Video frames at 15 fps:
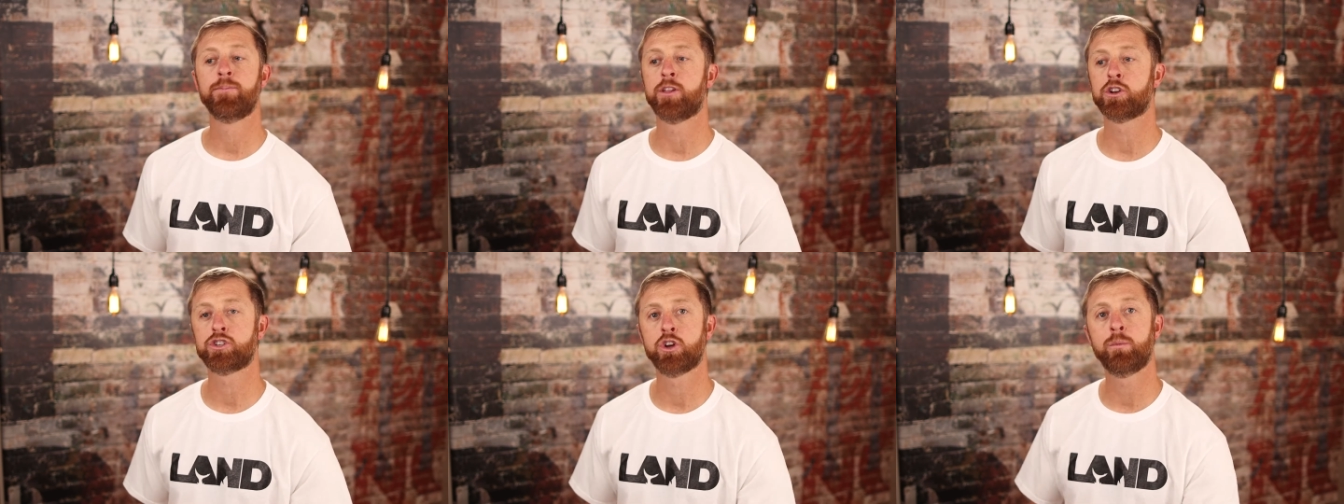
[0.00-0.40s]

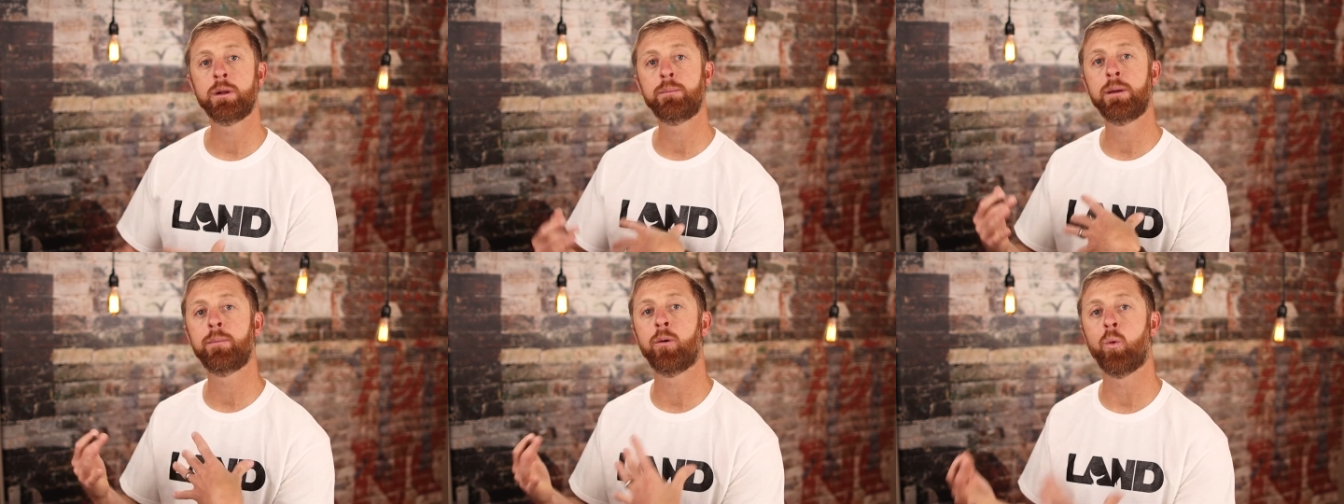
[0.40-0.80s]
There's so
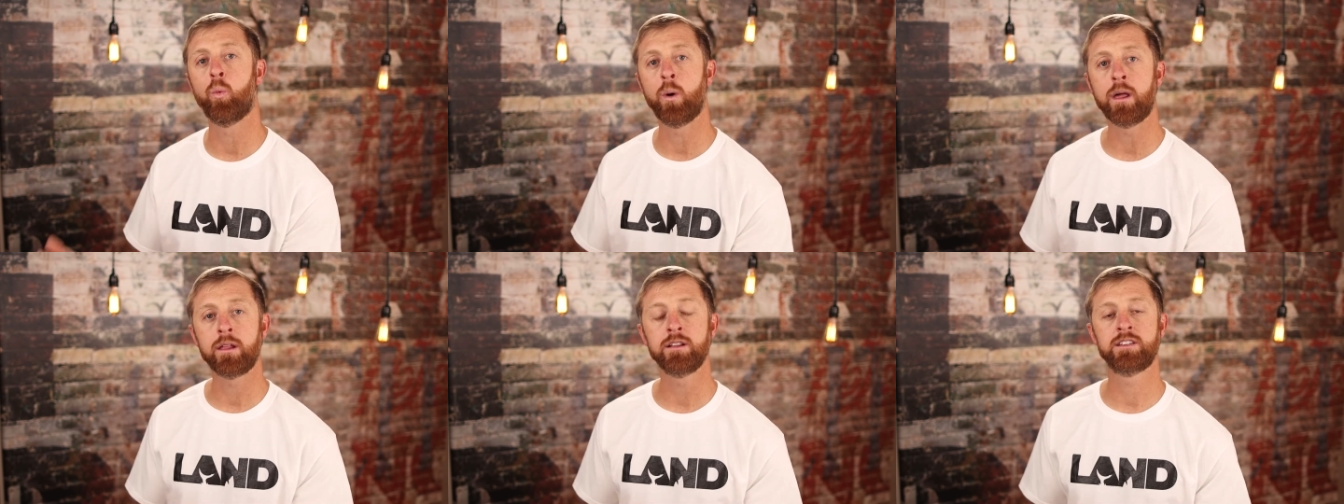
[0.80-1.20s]
many people
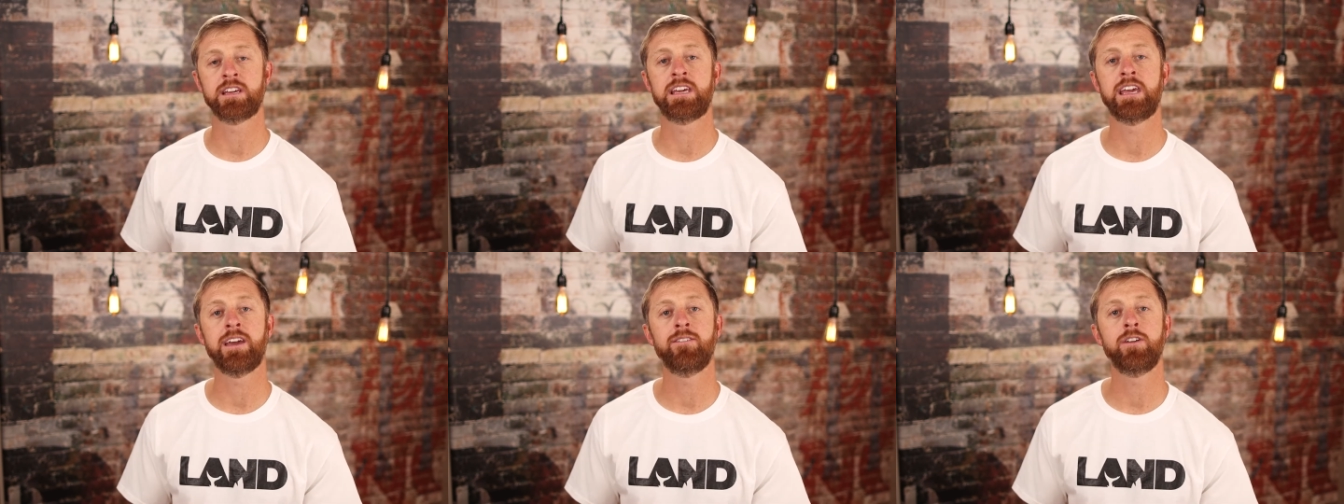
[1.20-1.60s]
willing to
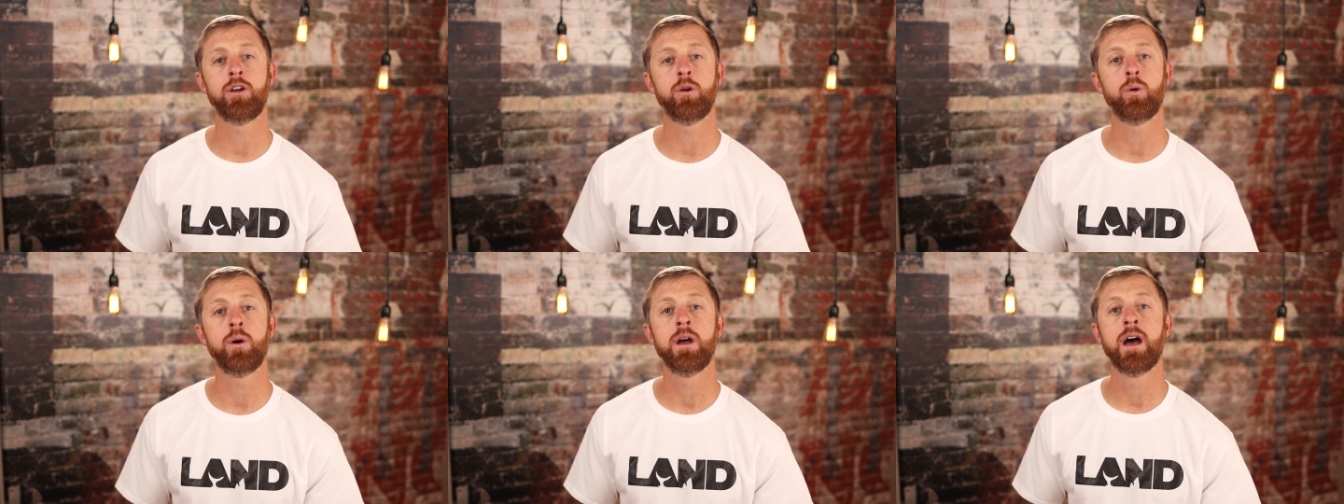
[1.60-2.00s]
give
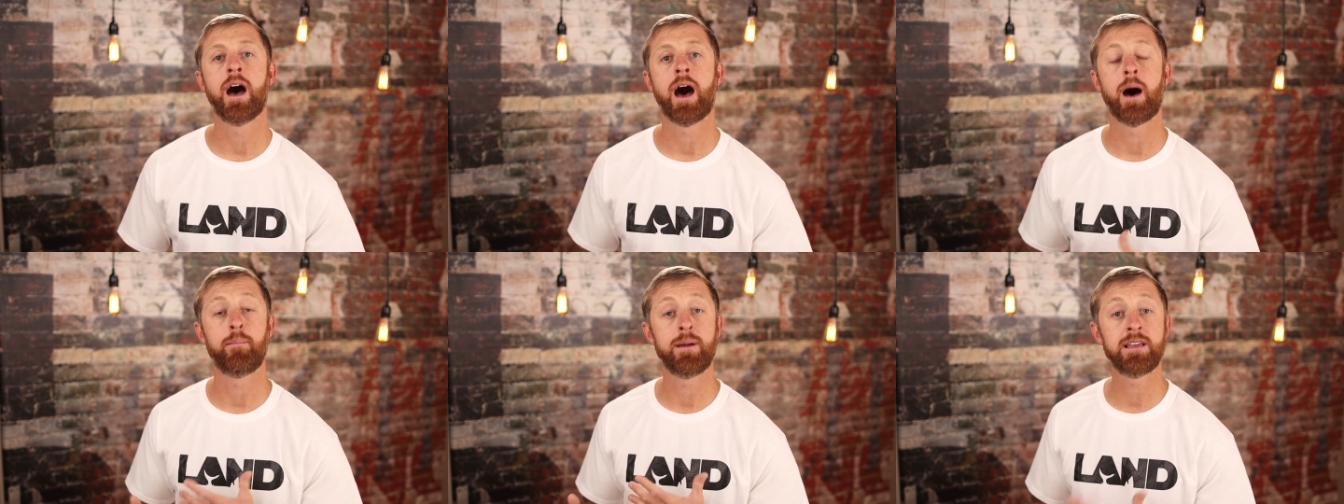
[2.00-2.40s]
you
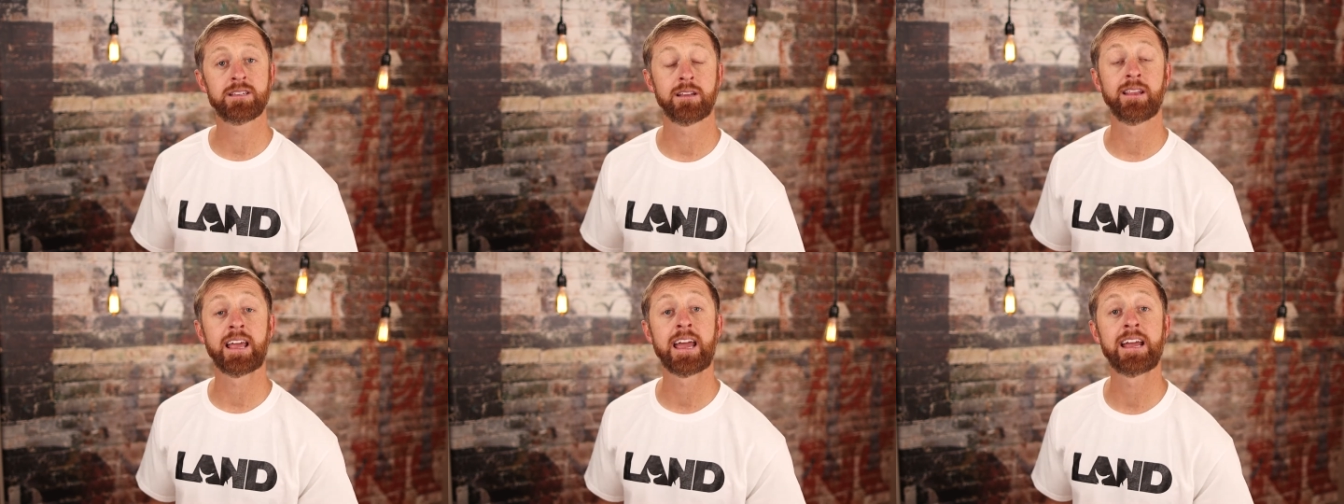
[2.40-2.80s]
a piece
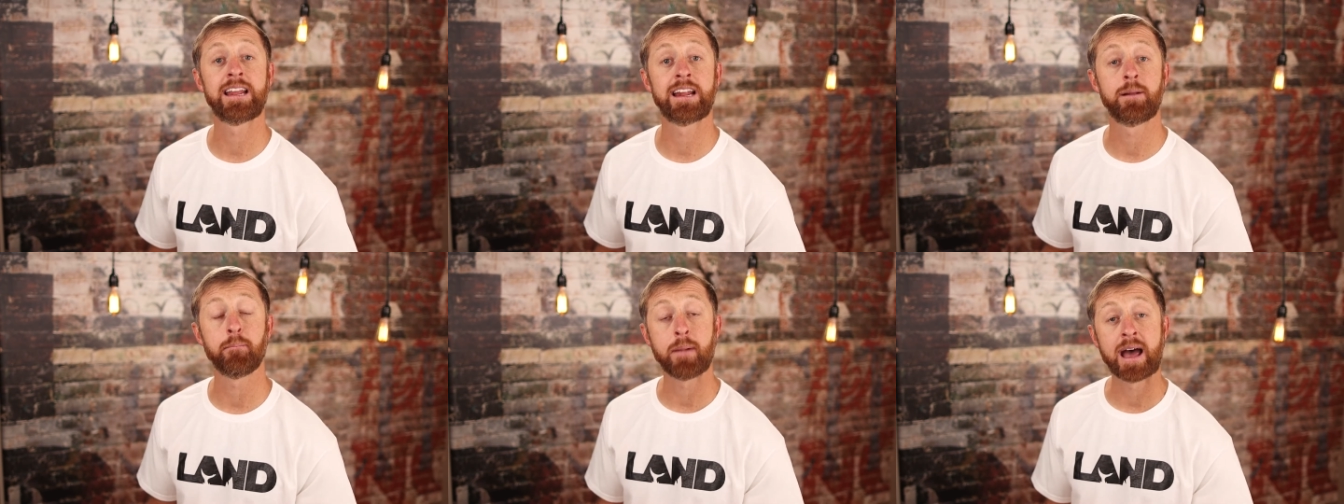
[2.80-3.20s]
of land
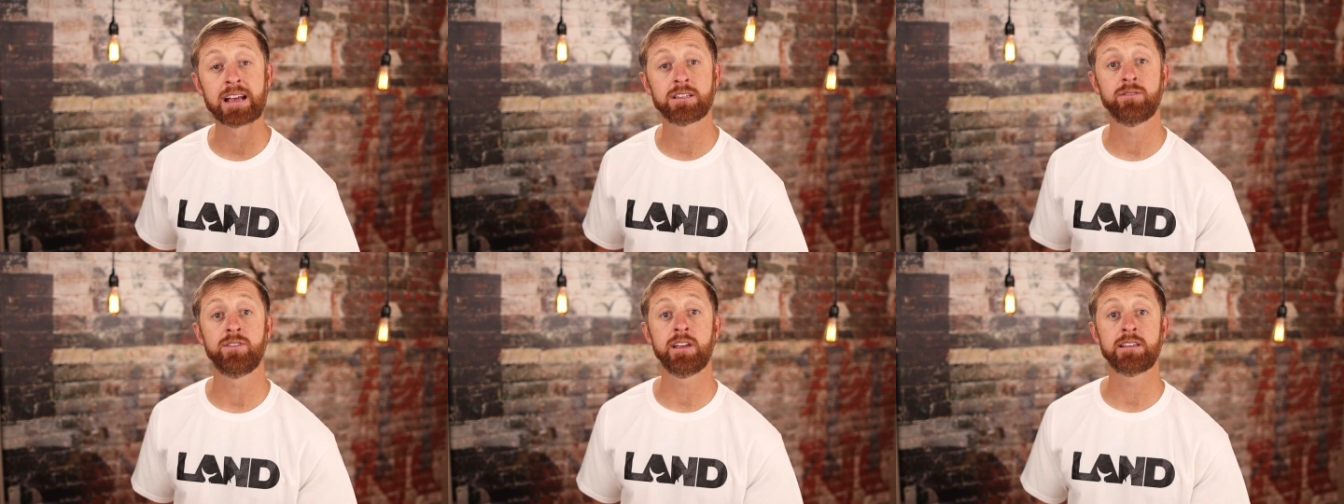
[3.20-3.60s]
at a
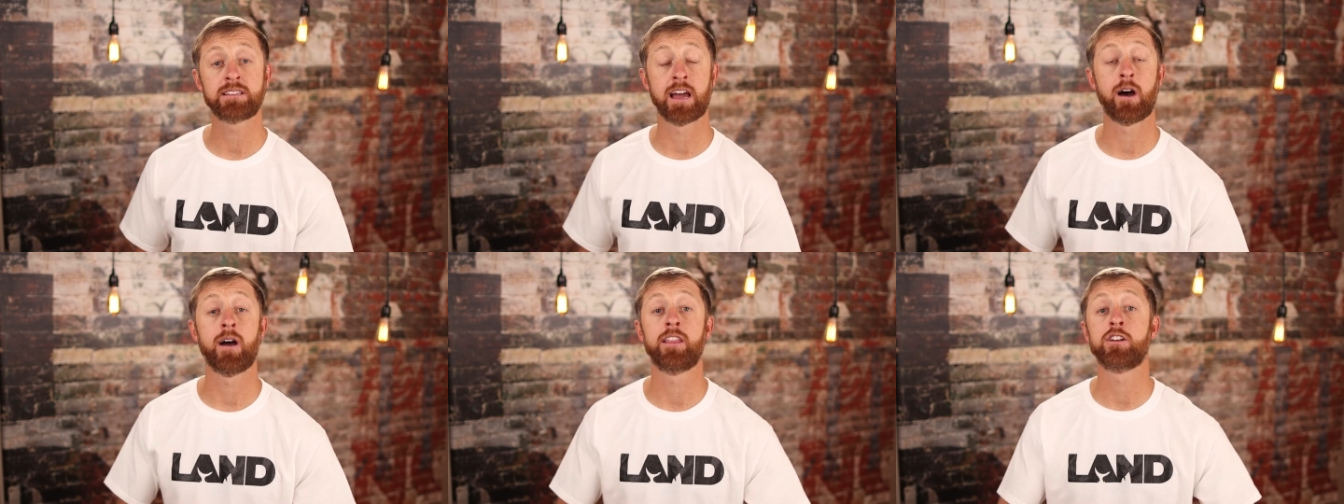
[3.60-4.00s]
massive discount,